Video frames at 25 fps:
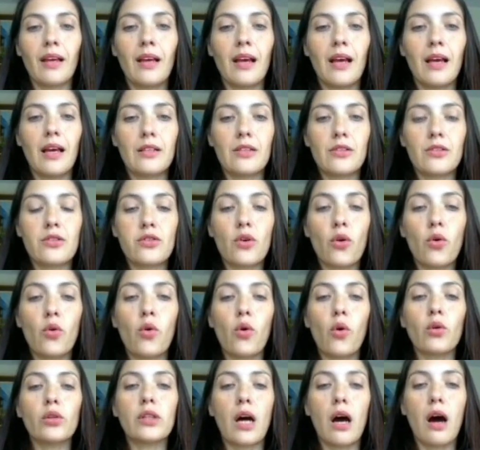
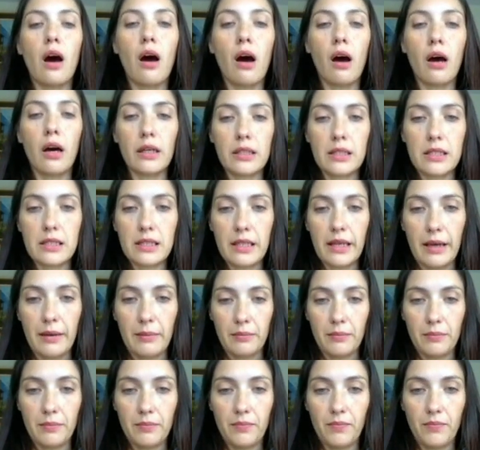so-called hard
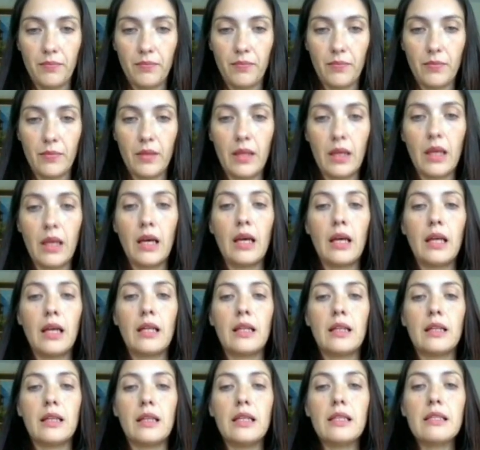stem.
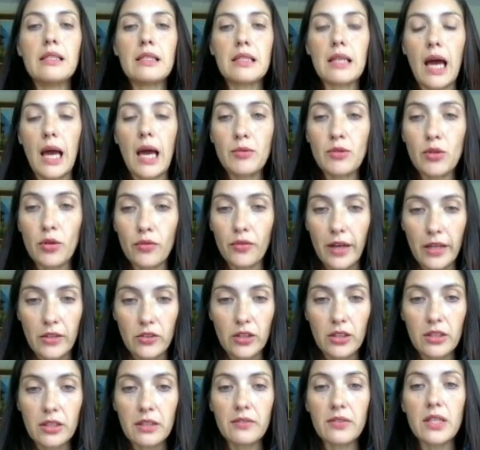These types of
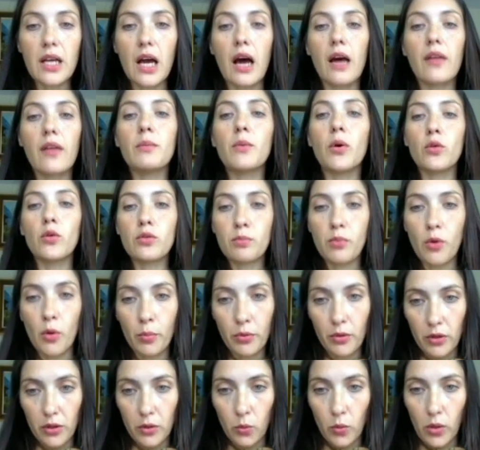adjectives are the most
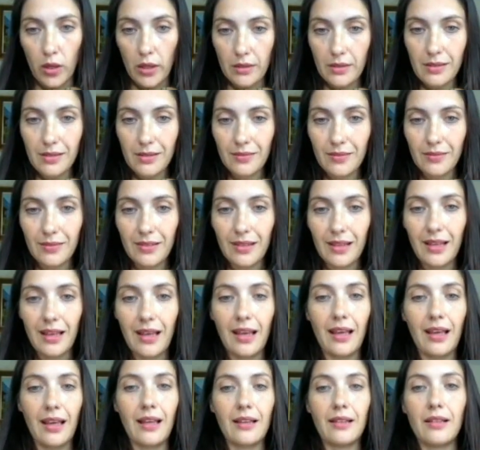popular ones
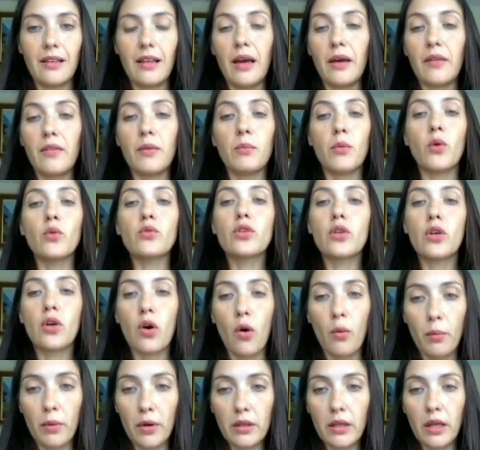and they are the most
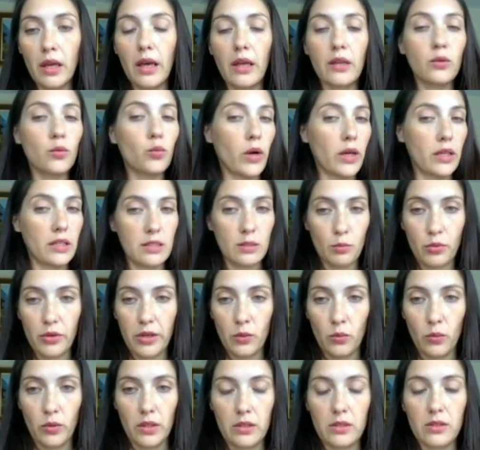common and
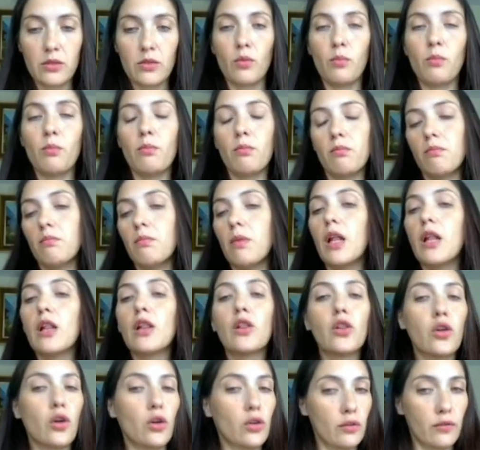widespread ones. So a
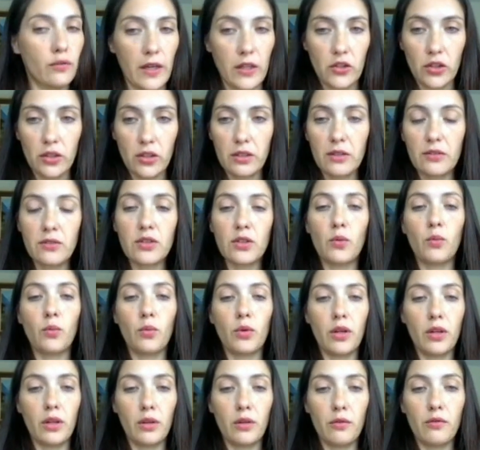lot of adjectives
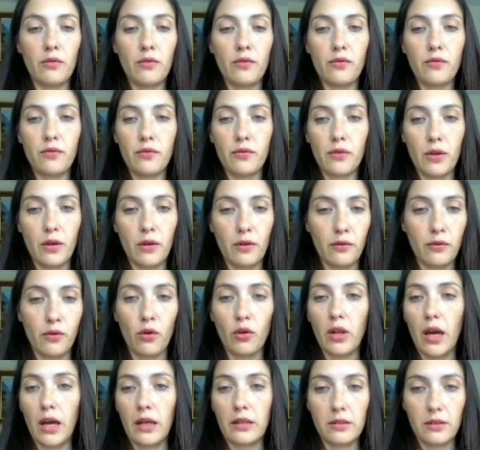will
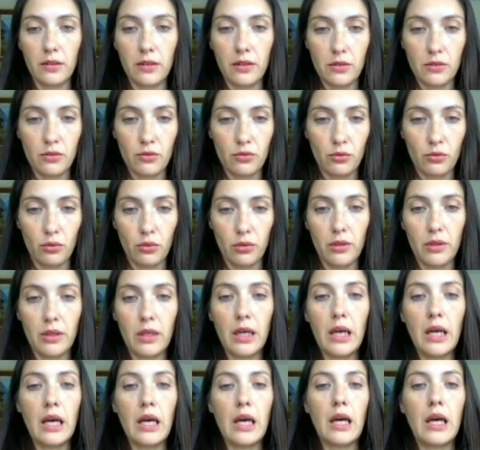fall under this rule.
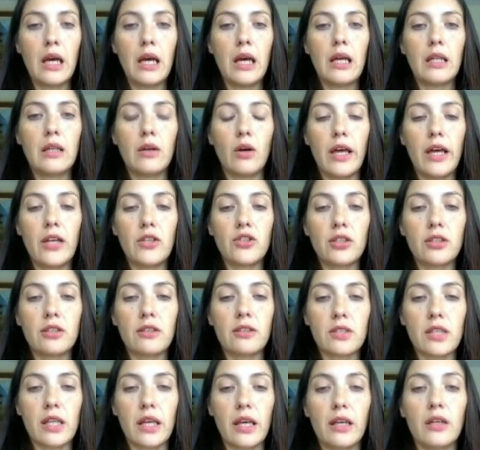
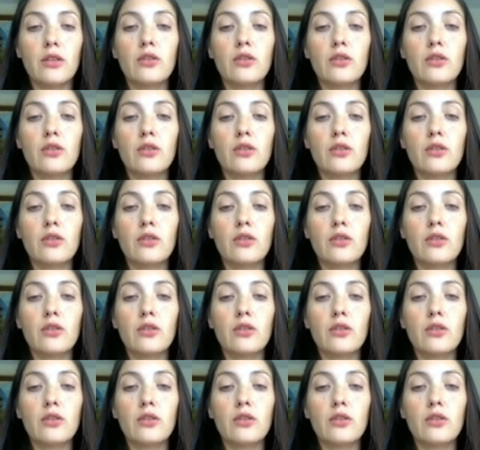Adjectives like